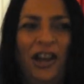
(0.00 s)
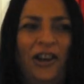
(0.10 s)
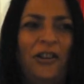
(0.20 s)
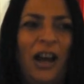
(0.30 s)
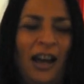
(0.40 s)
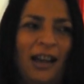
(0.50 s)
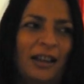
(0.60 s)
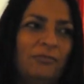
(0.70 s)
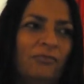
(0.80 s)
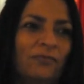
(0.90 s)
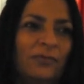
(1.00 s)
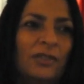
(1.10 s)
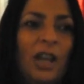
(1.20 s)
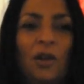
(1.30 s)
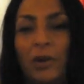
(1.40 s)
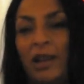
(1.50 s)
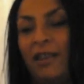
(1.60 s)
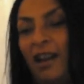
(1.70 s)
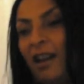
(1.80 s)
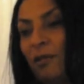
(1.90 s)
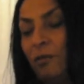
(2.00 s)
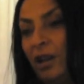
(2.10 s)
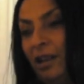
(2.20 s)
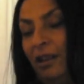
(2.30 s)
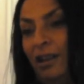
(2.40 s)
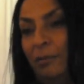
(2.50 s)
No, we're there.